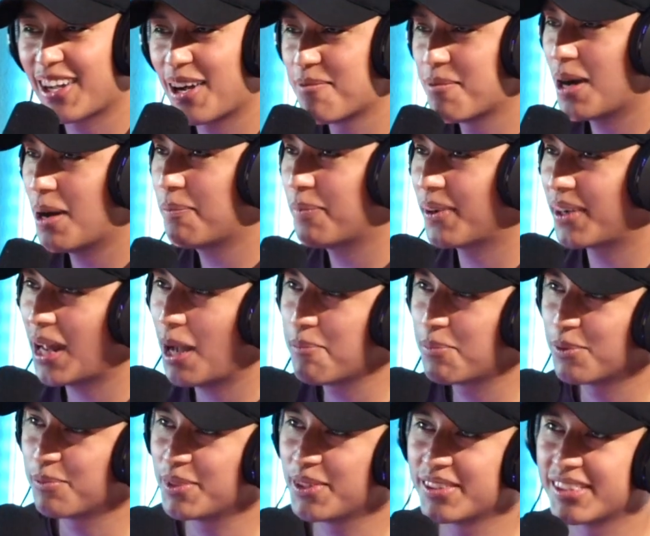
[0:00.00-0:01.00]
come up on
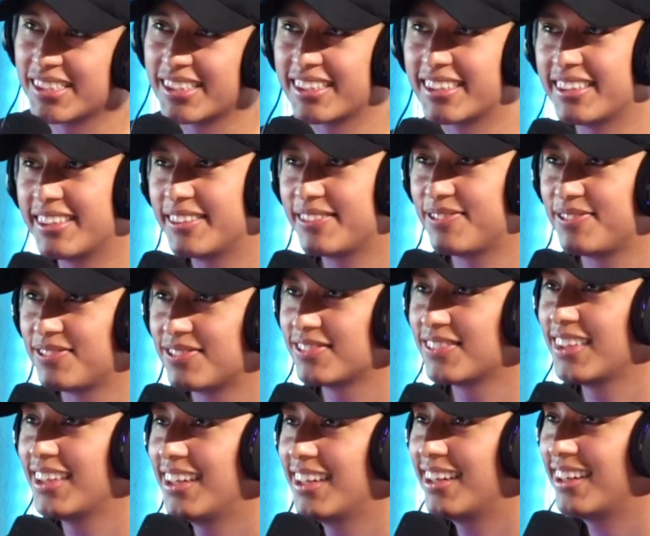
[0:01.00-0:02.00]
Apple Music.
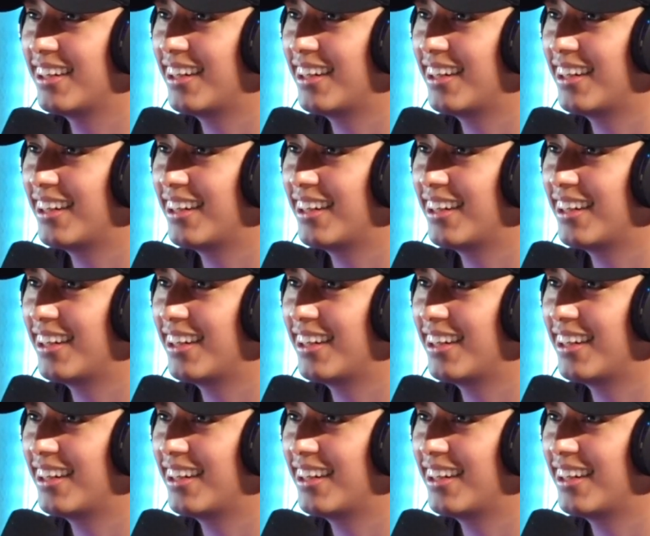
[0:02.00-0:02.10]
What?